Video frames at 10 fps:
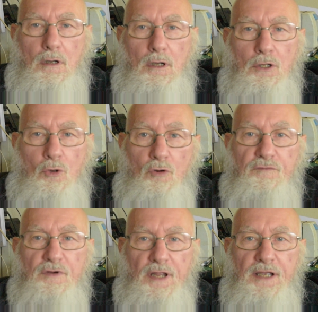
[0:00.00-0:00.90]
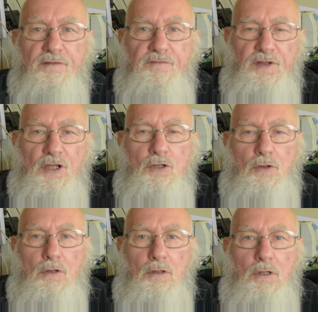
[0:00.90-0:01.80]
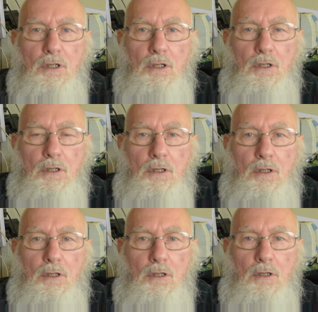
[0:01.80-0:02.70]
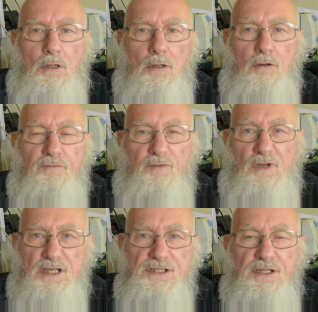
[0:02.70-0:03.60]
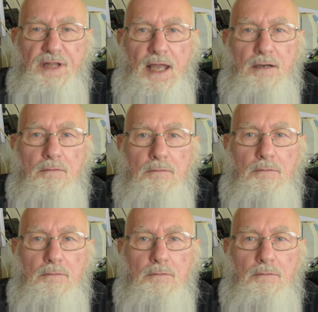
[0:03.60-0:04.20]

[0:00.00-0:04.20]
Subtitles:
an overland vehicle for less than that.